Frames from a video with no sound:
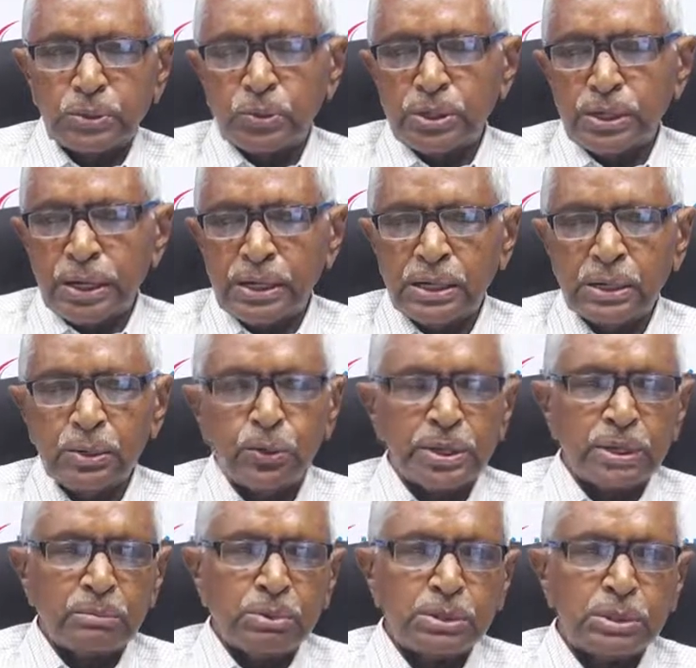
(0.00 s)
we really
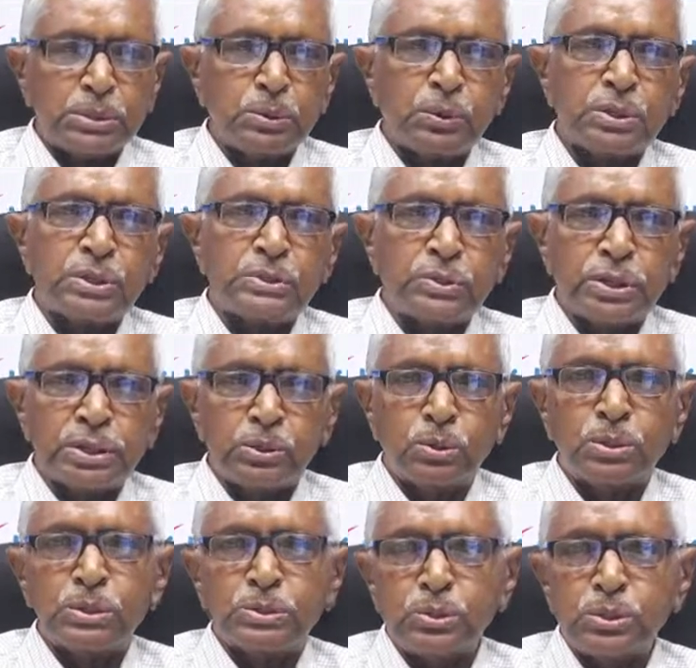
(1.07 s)
worry about the donors so that
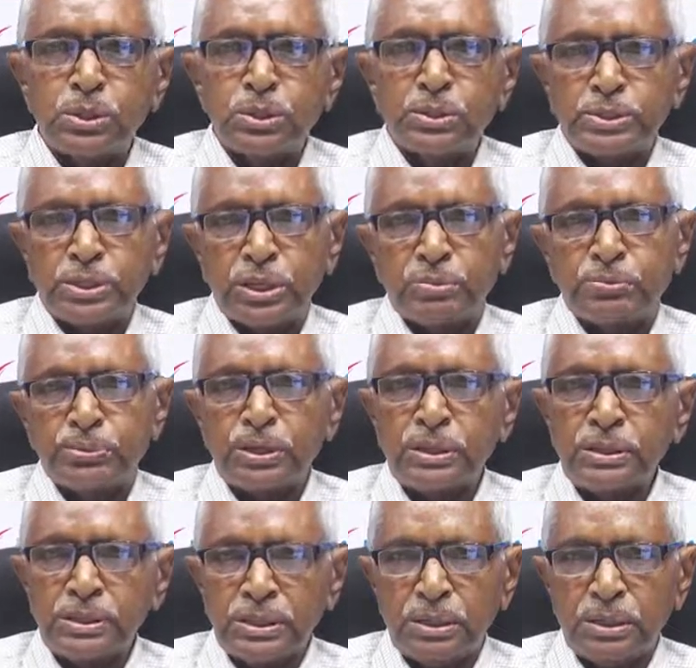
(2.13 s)
donors should not suffer